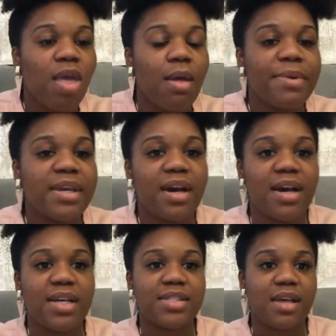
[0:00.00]

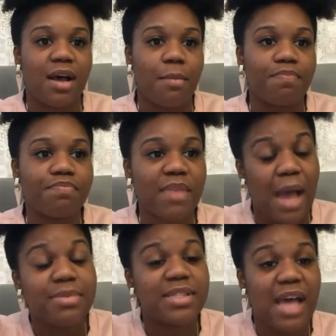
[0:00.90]
because um,
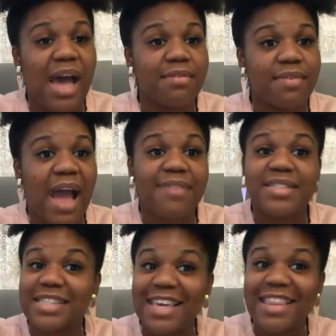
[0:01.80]
I'm I've I've
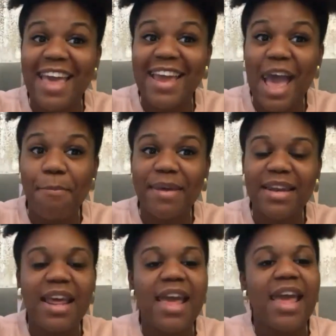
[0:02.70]
seen that
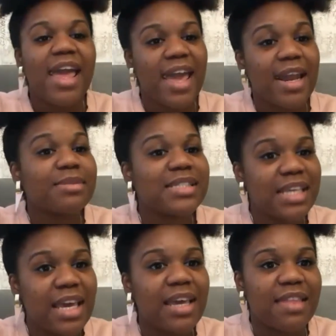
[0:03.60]
happen, and I'm
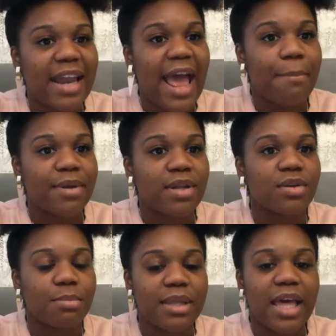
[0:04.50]
seeing that happen a little bit.